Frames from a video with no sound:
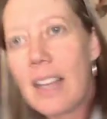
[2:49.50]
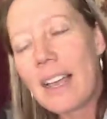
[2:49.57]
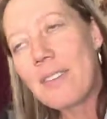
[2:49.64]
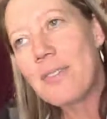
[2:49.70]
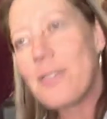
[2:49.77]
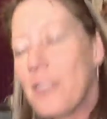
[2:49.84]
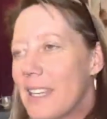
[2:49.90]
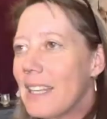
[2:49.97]
Yeah, I
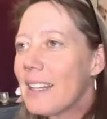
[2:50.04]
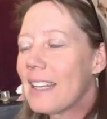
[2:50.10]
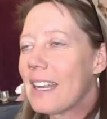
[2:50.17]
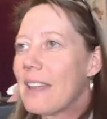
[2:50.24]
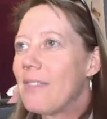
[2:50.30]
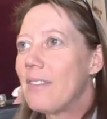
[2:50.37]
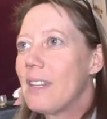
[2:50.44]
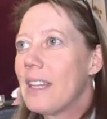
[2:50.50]
feel it.
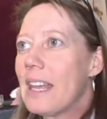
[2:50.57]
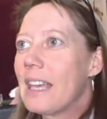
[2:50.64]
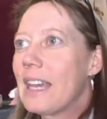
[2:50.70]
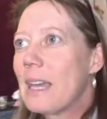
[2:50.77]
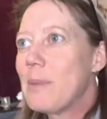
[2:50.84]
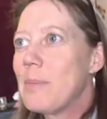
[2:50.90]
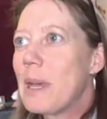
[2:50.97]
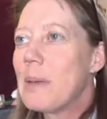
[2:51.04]
I feel like
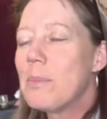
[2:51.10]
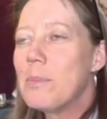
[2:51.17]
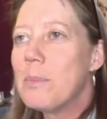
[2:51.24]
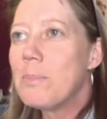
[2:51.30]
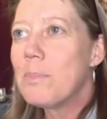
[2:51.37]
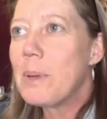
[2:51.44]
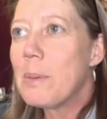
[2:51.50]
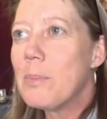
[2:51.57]
I might
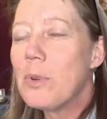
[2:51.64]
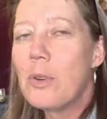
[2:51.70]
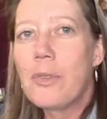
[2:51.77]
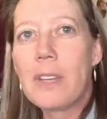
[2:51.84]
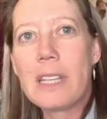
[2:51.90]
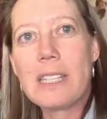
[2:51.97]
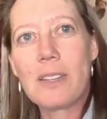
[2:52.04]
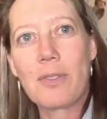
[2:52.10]
be
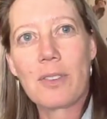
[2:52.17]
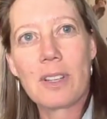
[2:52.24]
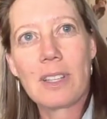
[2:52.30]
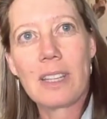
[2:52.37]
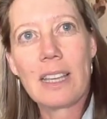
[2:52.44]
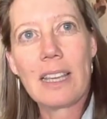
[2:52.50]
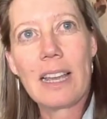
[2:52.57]
moving differently.